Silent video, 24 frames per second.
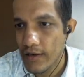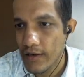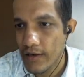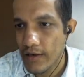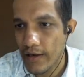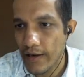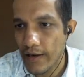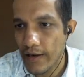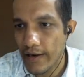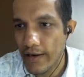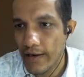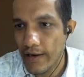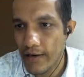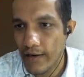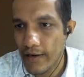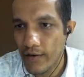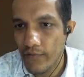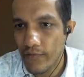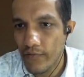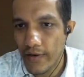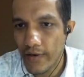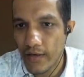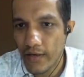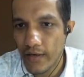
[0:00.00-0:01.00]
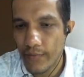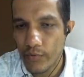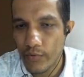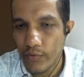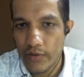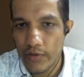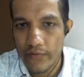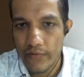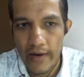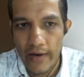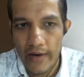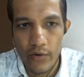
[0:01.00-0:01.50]
and what about
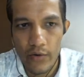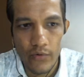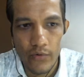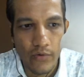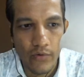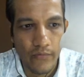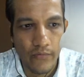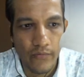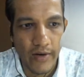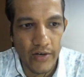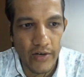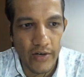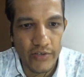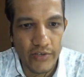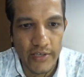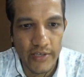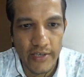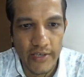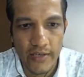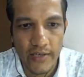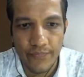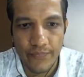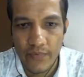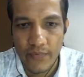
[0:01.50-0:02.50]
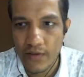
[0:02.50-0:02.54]
the value, velocity,